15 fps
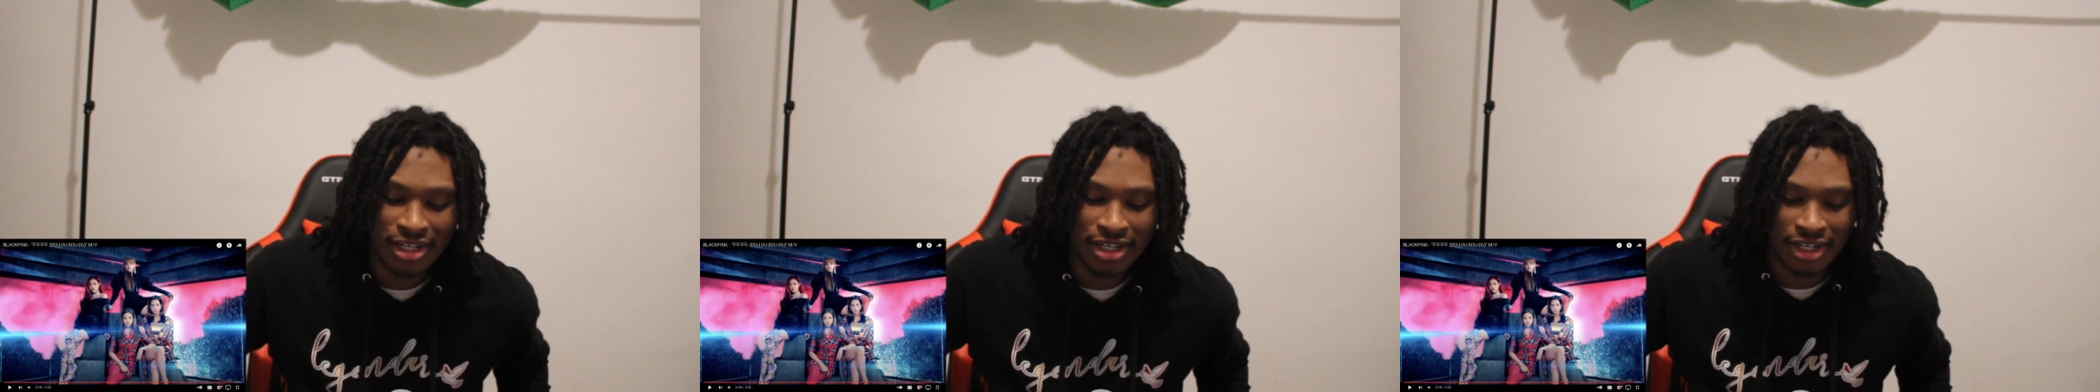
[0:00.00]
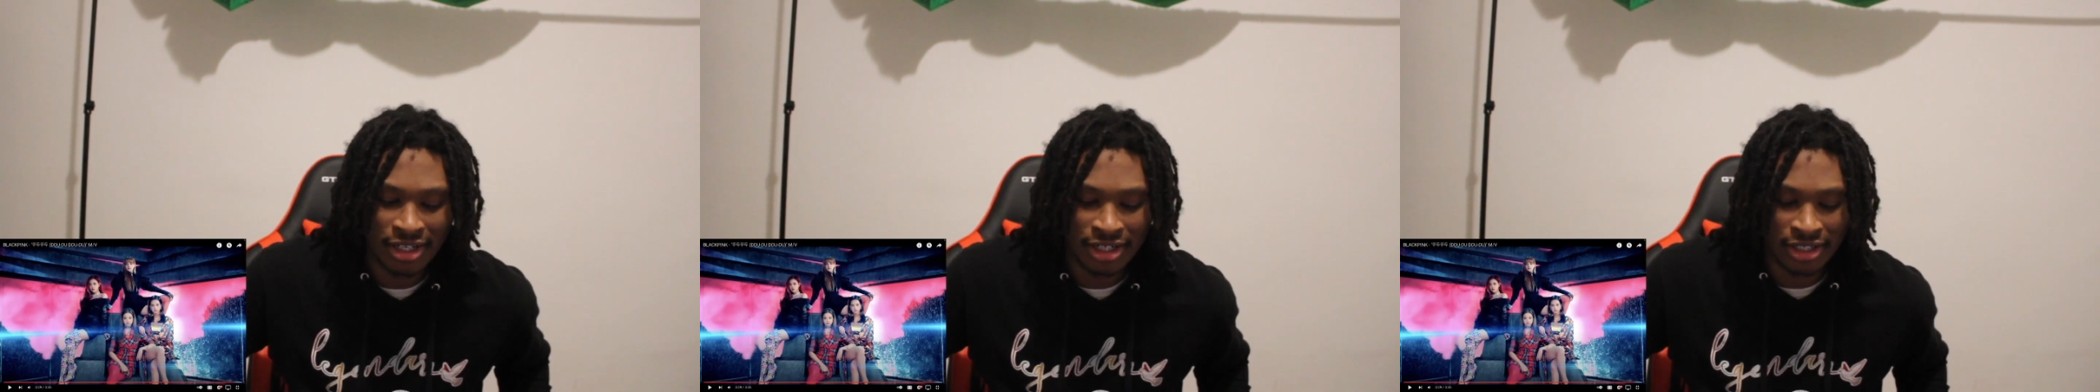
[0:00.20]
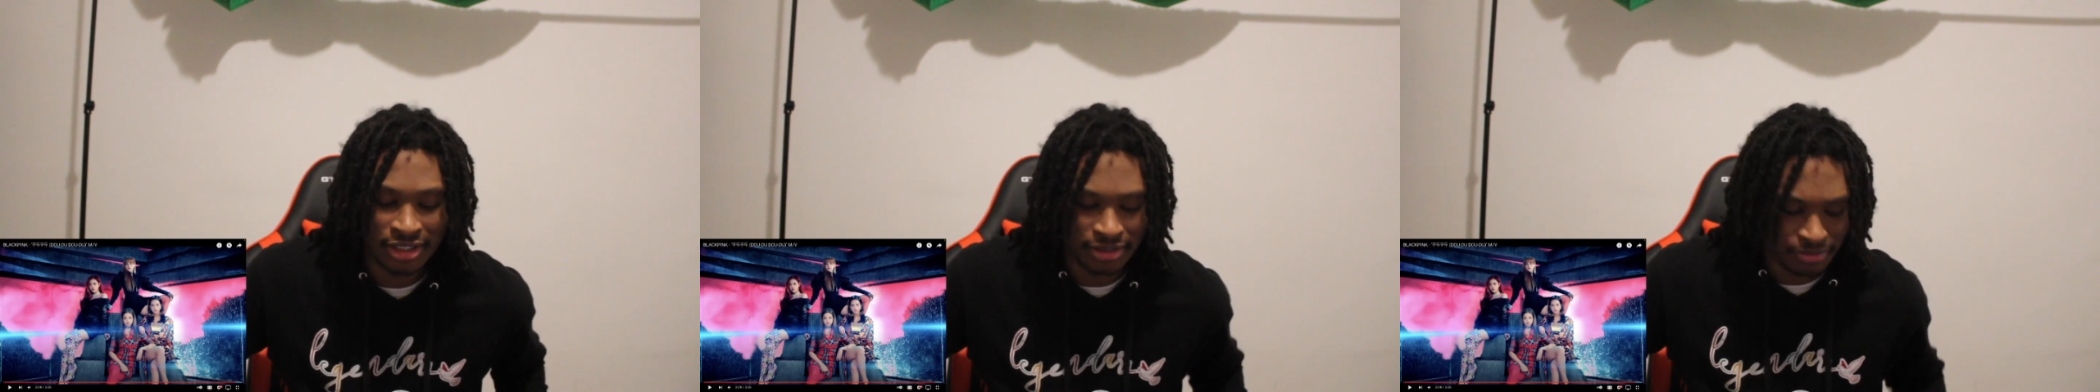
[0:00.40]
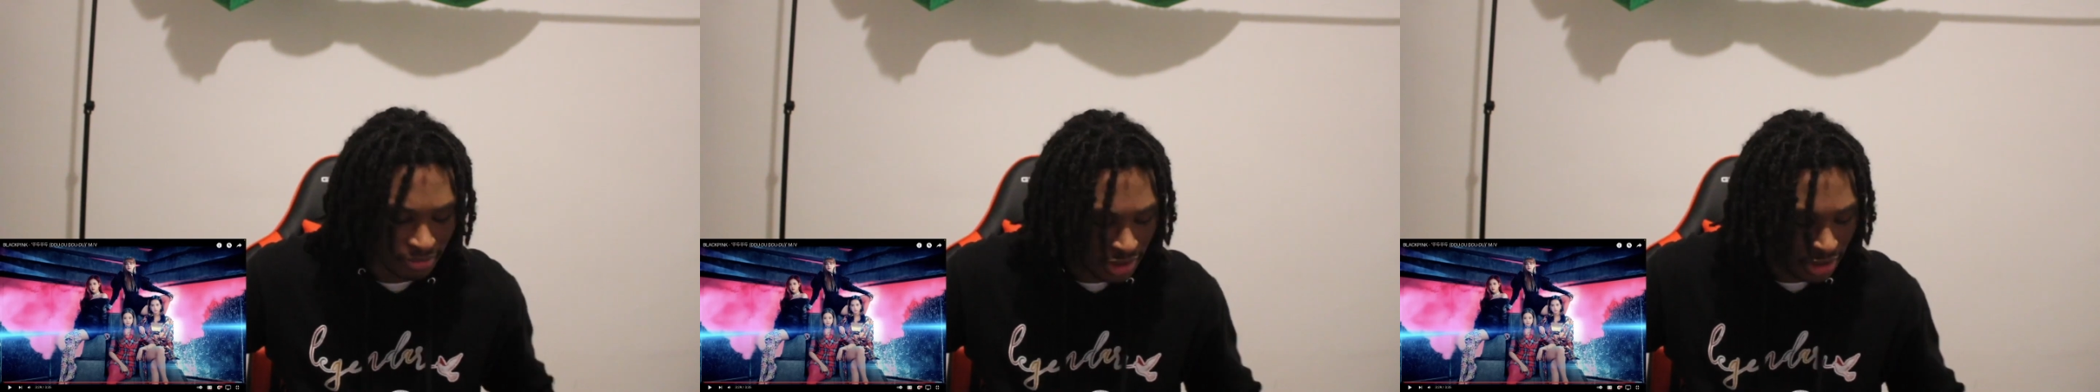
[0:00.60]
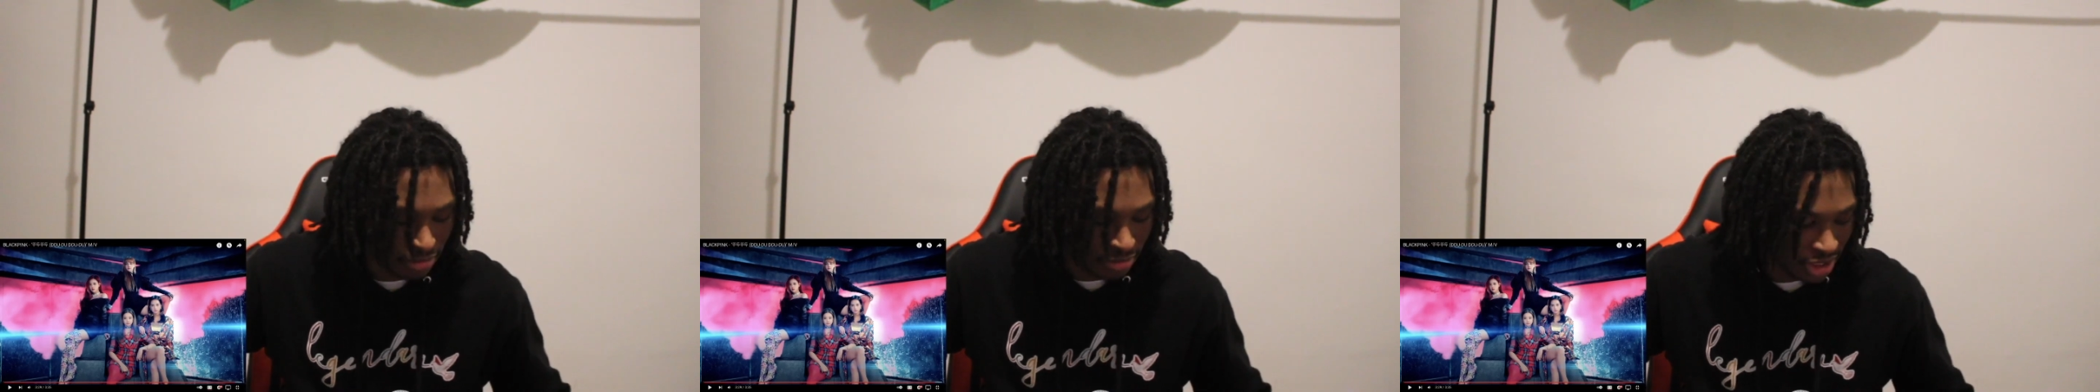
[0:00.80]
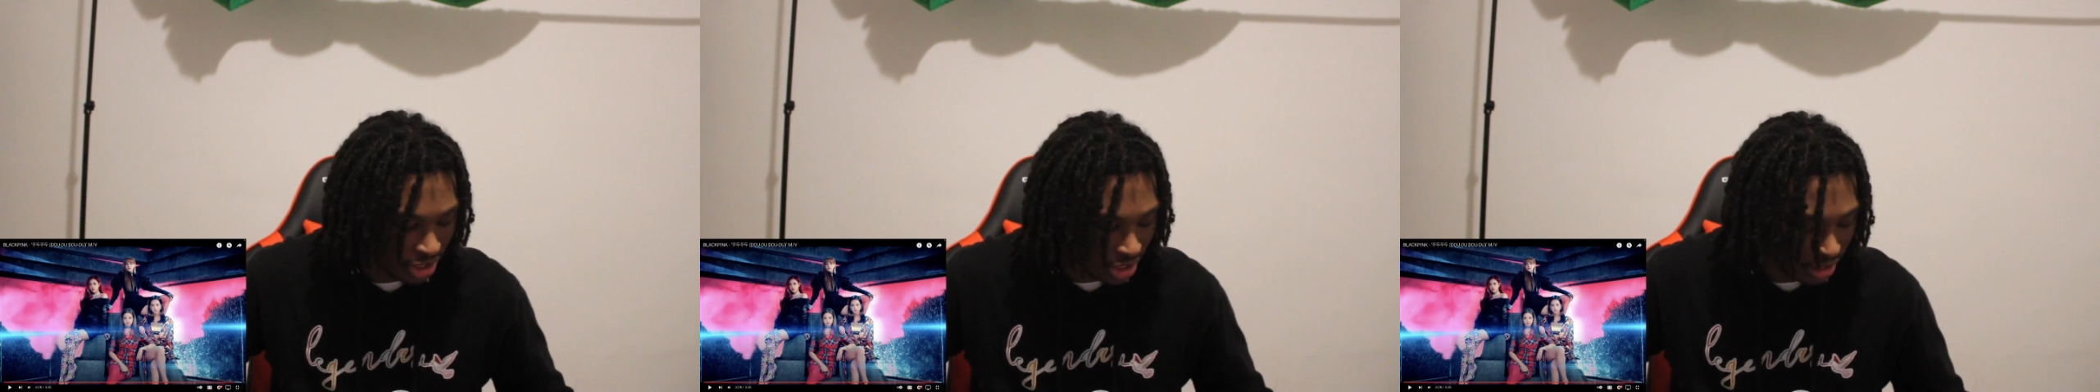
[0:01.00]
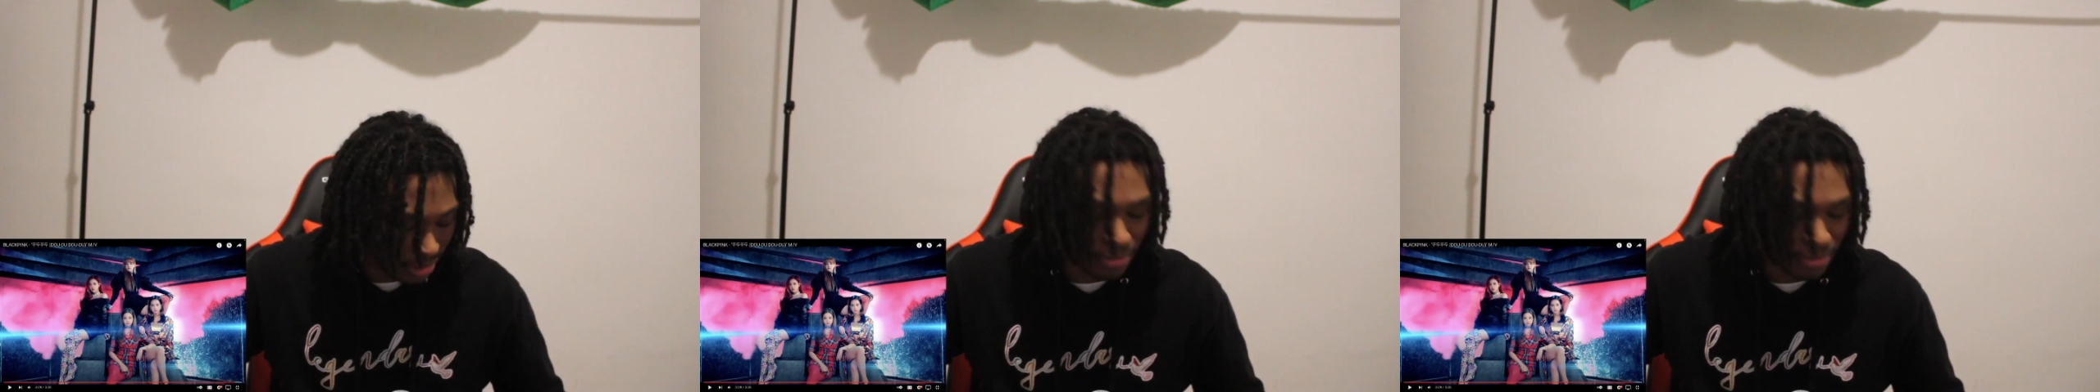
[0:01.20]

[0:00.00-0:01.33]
I did